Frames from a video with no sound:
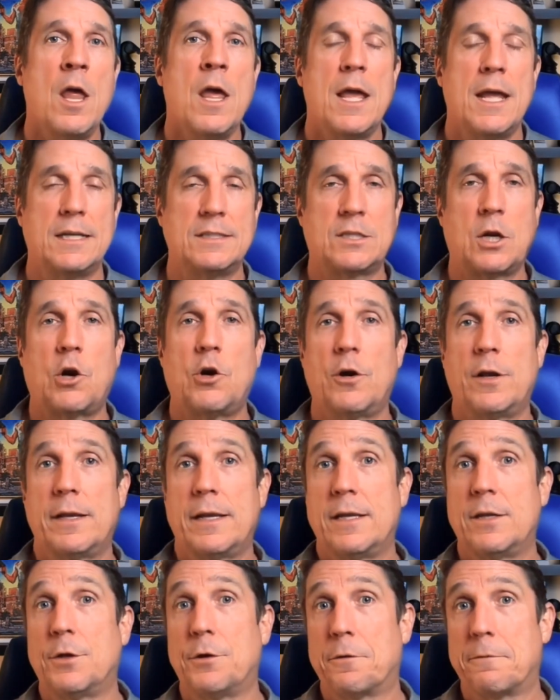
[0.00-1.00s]
and turn it
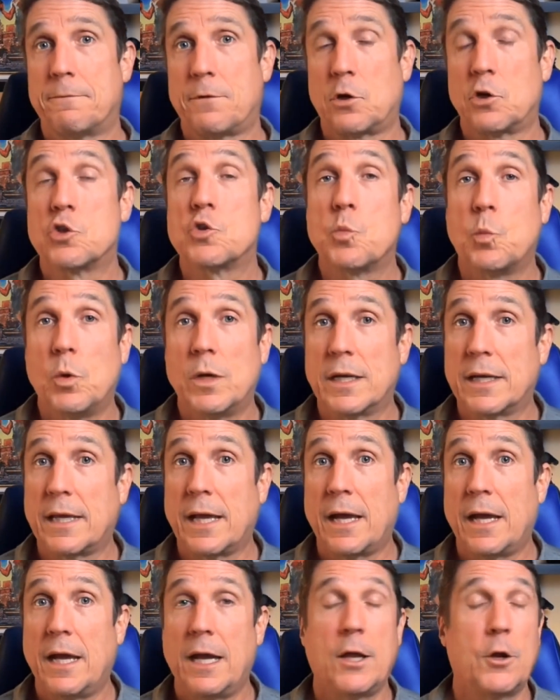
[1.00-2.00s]
into your first
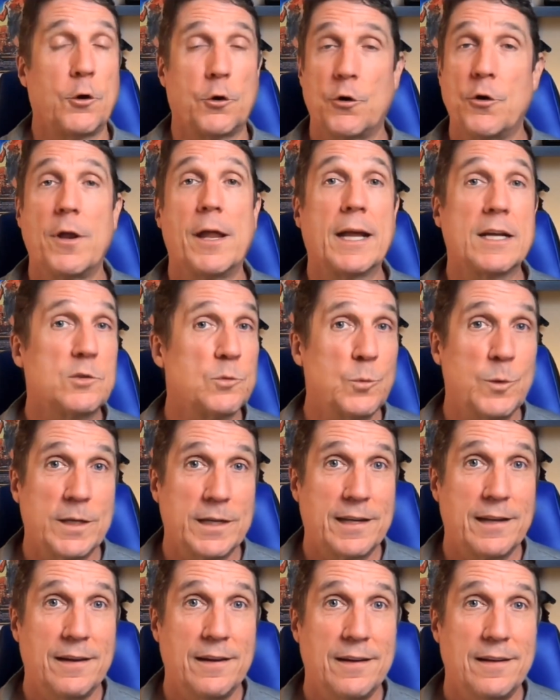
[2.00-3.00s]
1K or your next
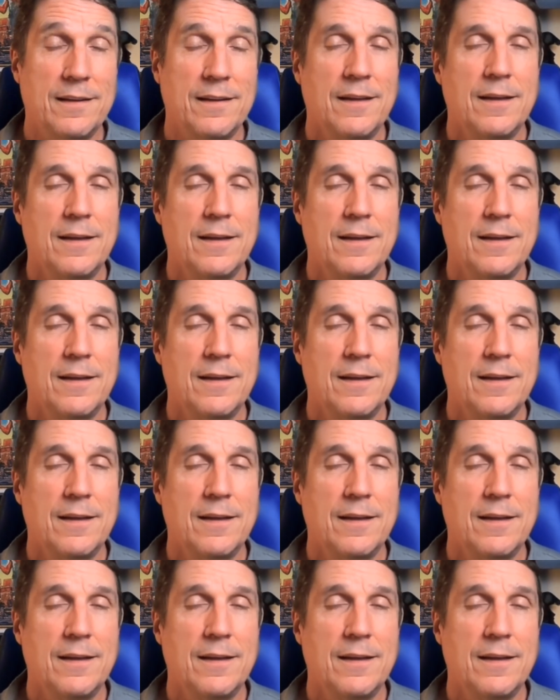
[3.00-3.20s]
1K.